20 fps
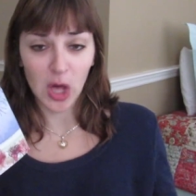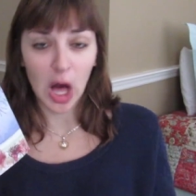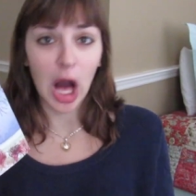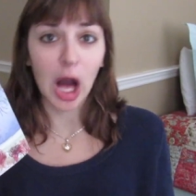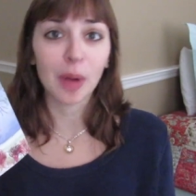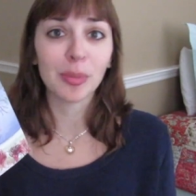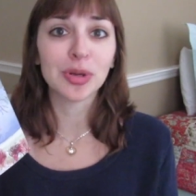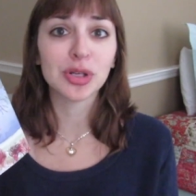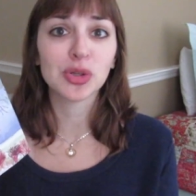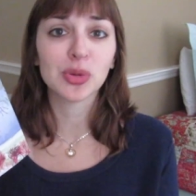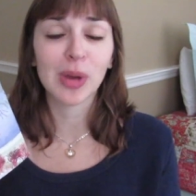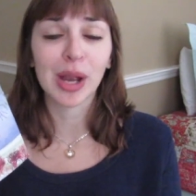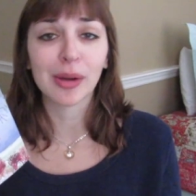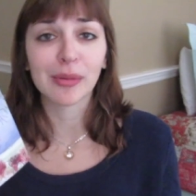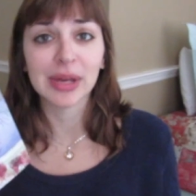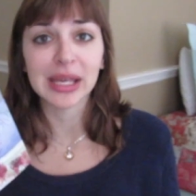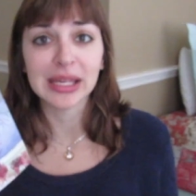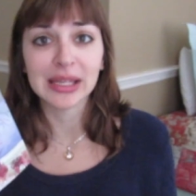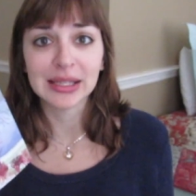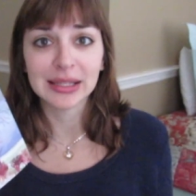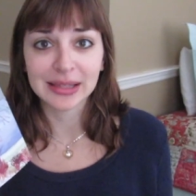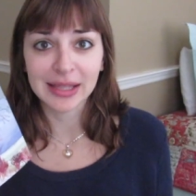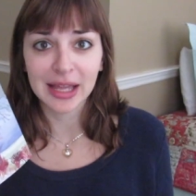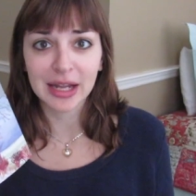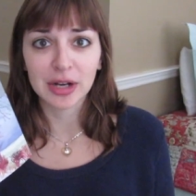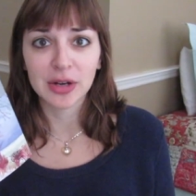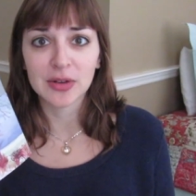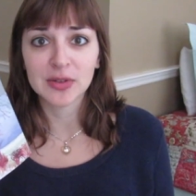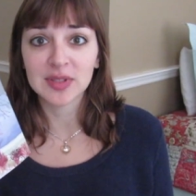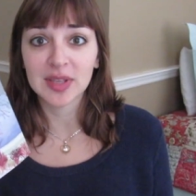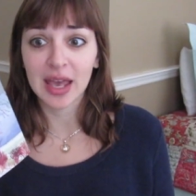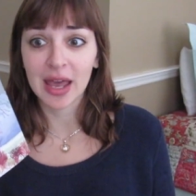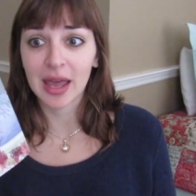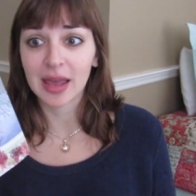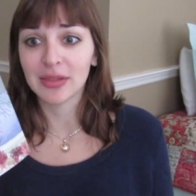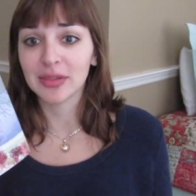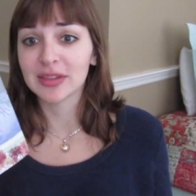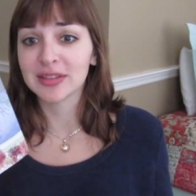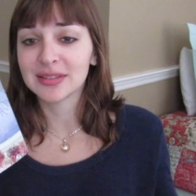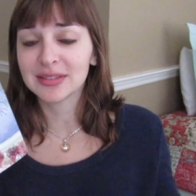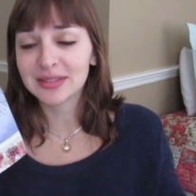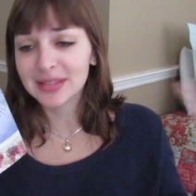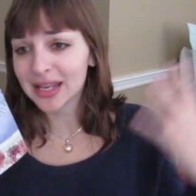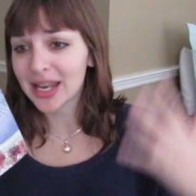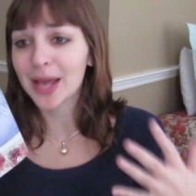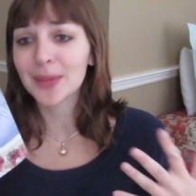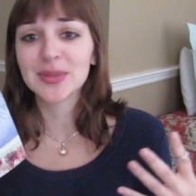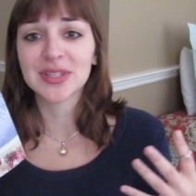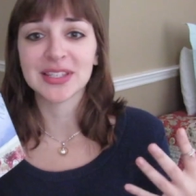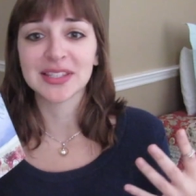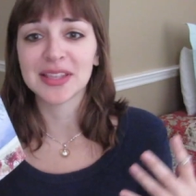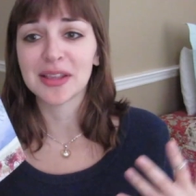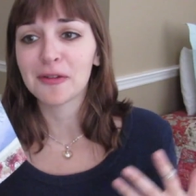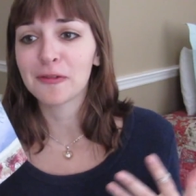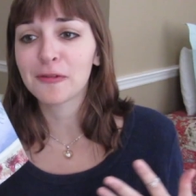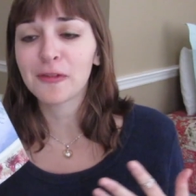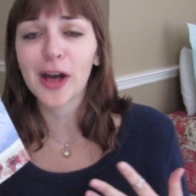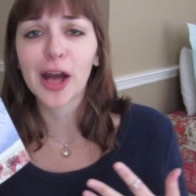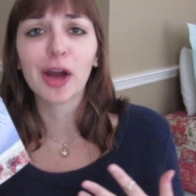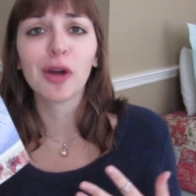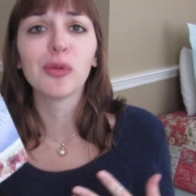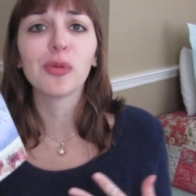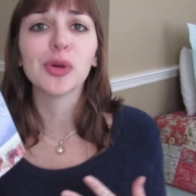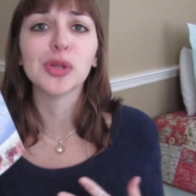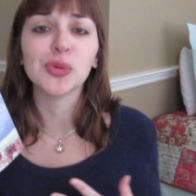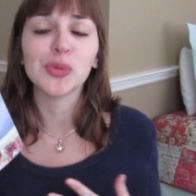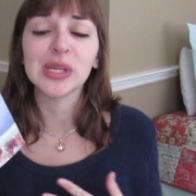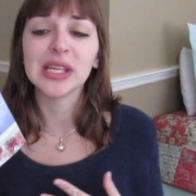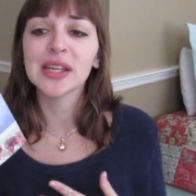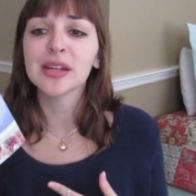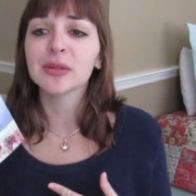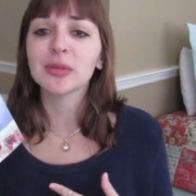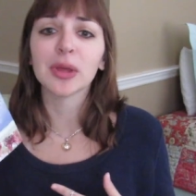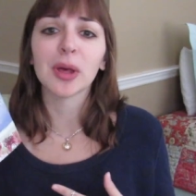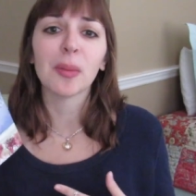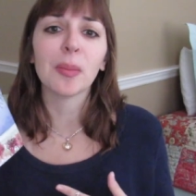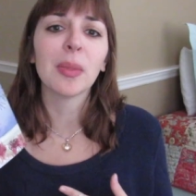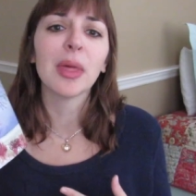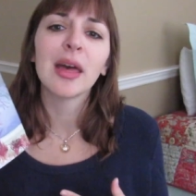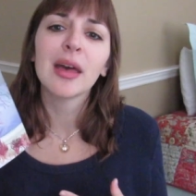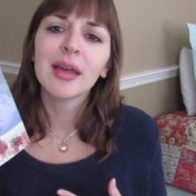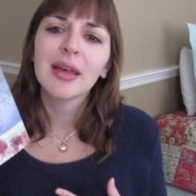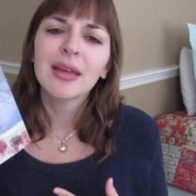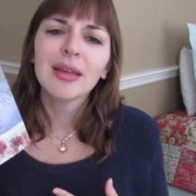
arbitrary letters and the synapses that fire when we hear them,